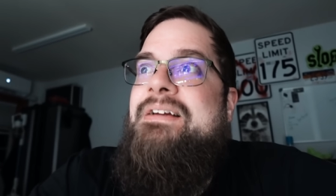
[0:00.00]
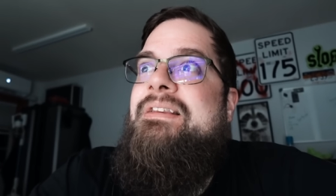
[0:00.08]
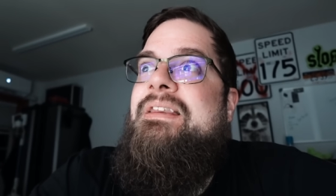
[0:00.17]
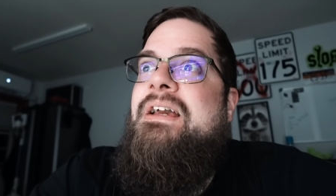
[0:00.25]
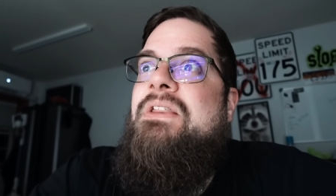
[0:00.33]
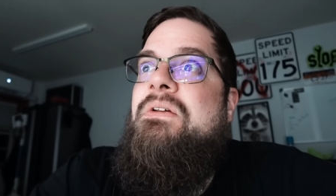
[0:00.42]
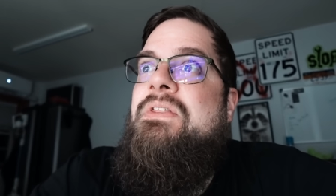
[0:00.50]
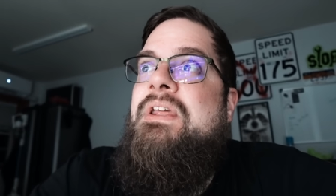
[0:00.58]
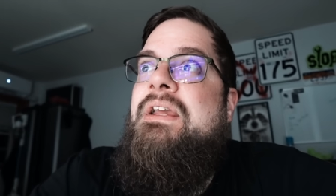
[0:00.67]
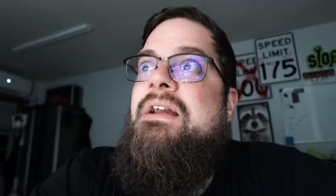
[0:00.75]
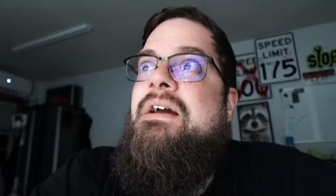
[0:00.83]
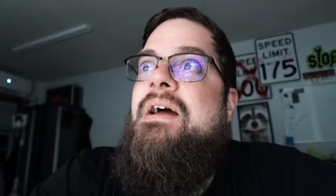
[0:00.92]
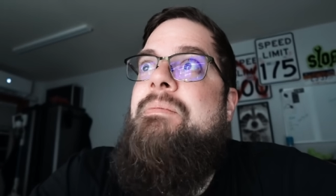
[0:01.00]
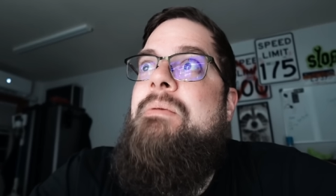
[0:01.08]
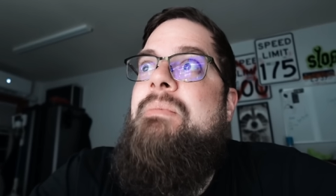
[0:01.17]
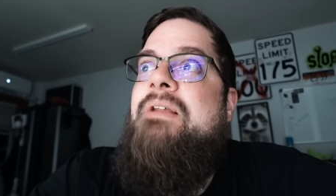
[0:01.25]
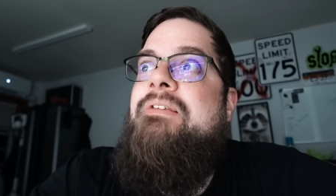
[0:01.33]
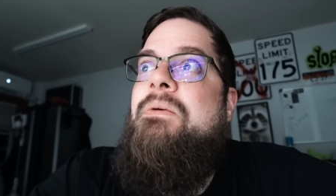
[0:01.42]
The other thing, I've been
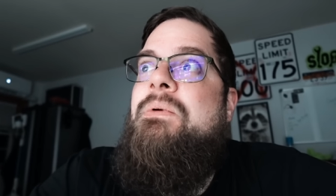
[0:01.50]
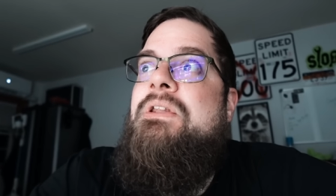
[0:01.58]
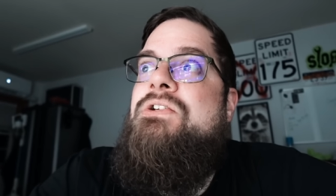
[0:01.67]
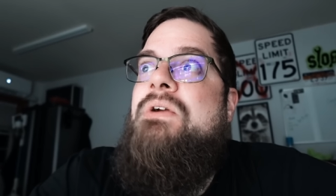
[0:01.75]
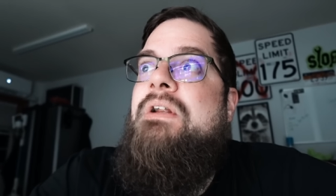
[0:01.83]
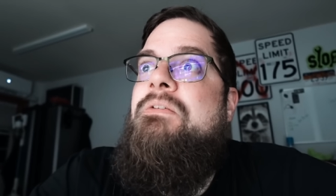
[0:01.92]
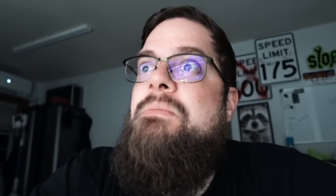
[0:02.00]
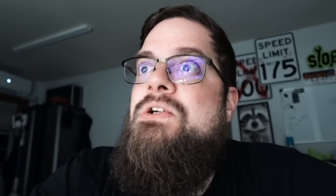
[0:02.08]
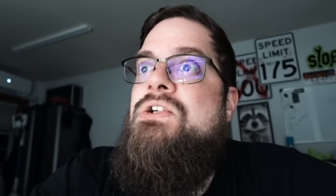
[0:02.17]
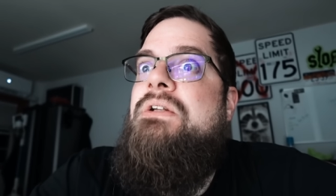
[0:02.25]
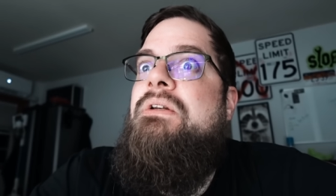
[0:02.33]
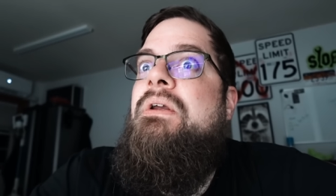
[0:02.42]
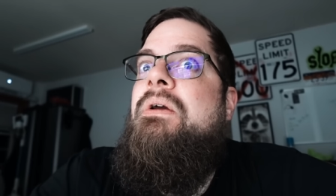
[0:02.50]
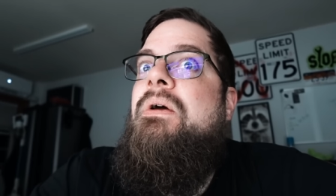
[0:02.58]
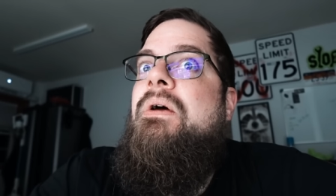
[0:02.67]
messing with the transmission